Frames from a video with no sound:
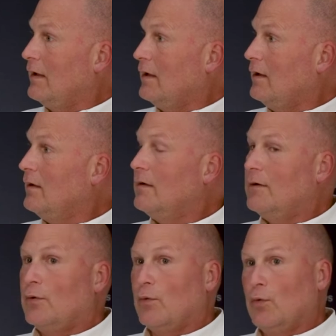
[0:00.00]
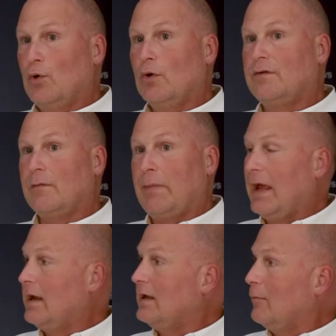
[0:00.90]
the rule to
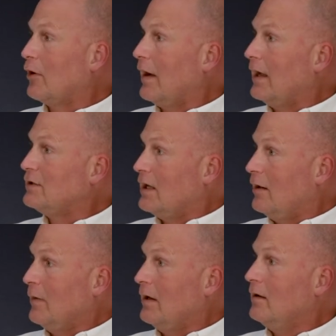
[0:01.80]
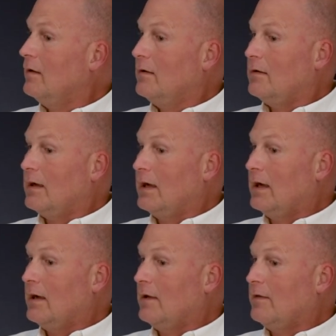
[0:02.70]
ban Democrat chairman,
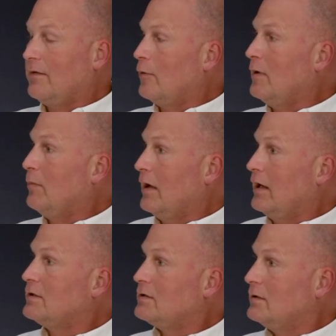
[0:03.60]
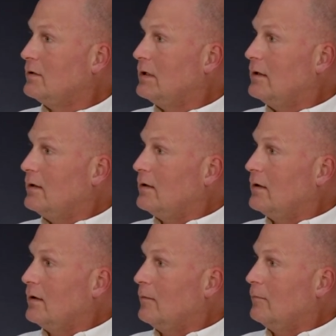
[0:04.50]
that they'll be punished.
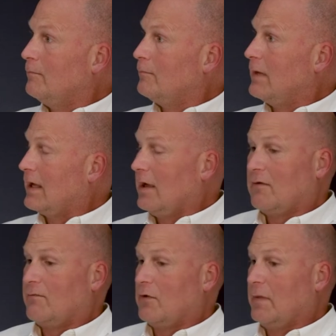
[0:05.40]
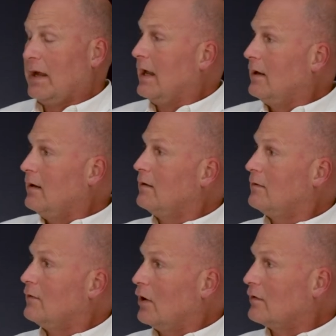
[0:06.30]
I can't confirm that. I didn't
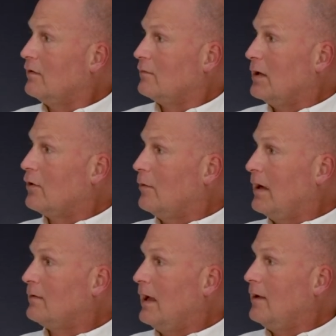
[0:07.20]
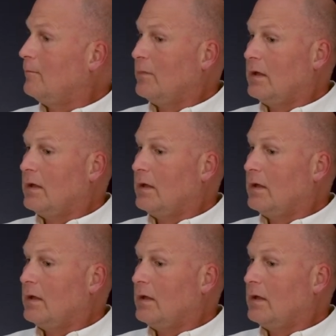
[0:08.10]
talk to the speaker about that.